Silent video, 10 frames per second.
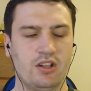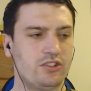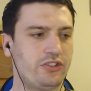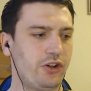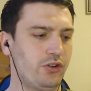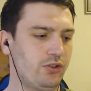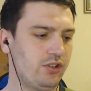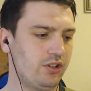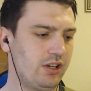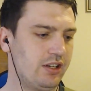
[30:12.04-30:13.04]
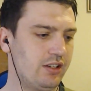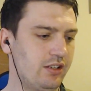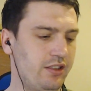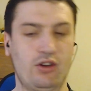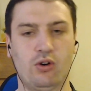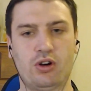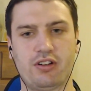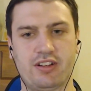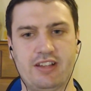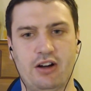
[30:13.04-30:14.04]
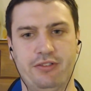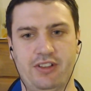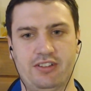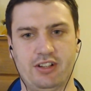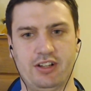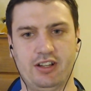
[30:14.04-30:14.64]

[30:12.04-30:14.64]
So the Orca itself is